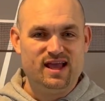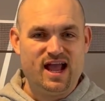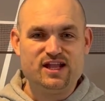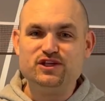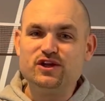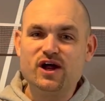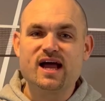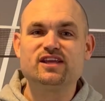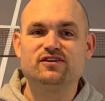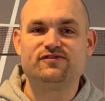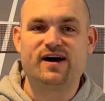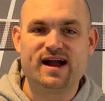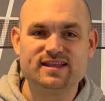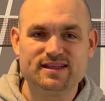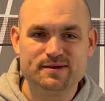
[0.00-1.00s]
And you you
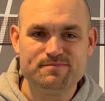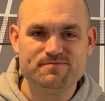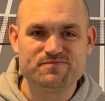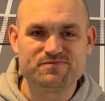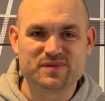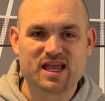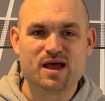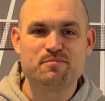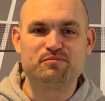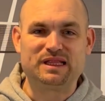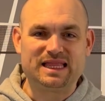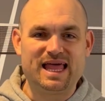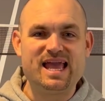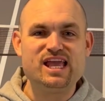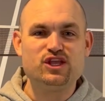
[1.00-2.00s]
find them?
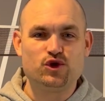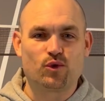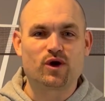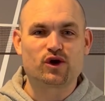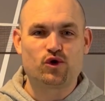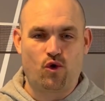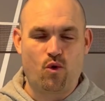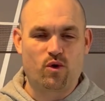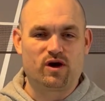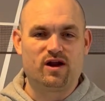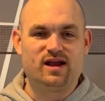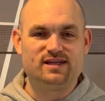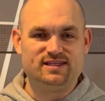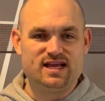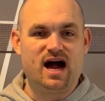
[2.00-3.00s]

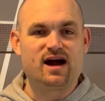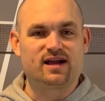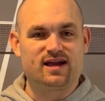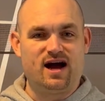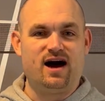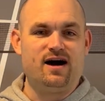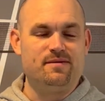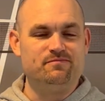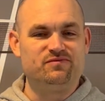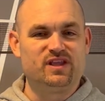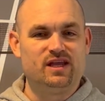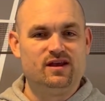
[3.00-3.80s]
playyourcourt.com.